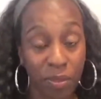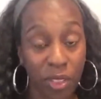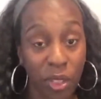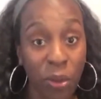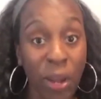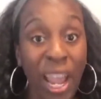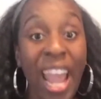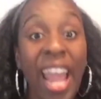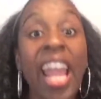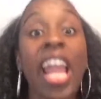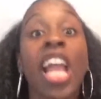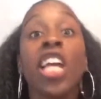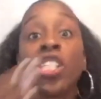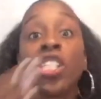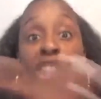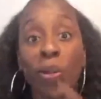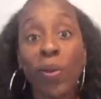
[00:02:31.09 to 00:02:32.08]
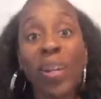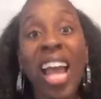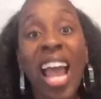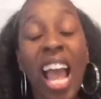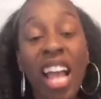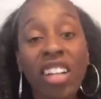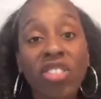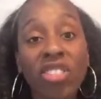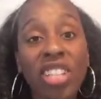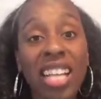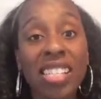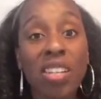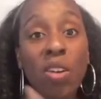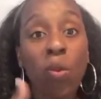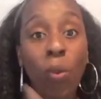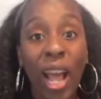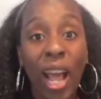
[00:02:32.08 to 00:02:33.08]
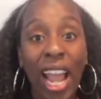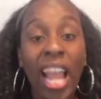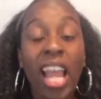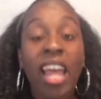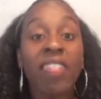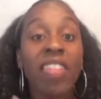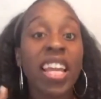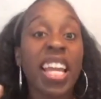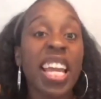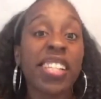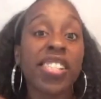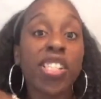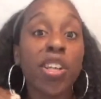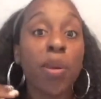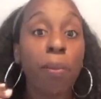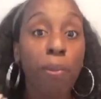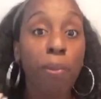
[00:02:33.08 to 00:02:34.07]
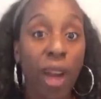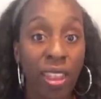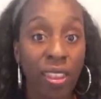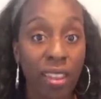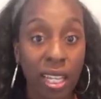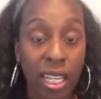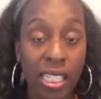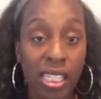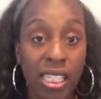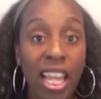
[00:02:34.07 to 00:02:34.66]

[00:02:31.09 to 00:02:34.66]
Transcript: Okay? So you want to exercise in a way that gets you breathless,